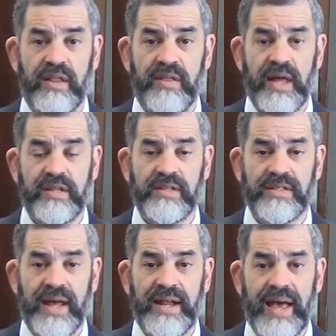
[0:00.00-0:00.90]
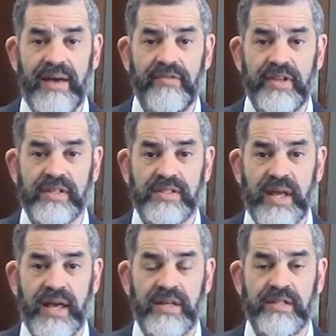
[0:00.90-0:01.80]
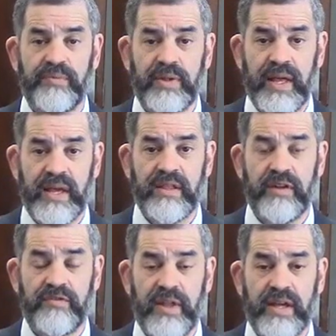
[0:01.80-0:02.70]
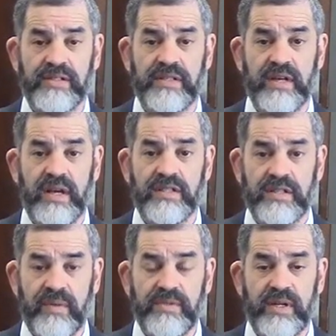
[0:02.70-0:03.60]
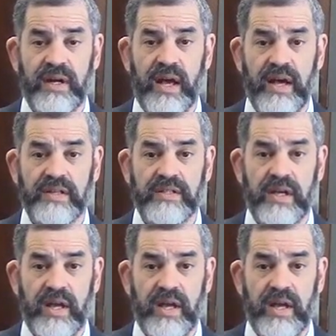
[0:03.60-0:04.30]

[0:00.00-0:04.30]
that does not have this as a plague that afflicts some synagogues,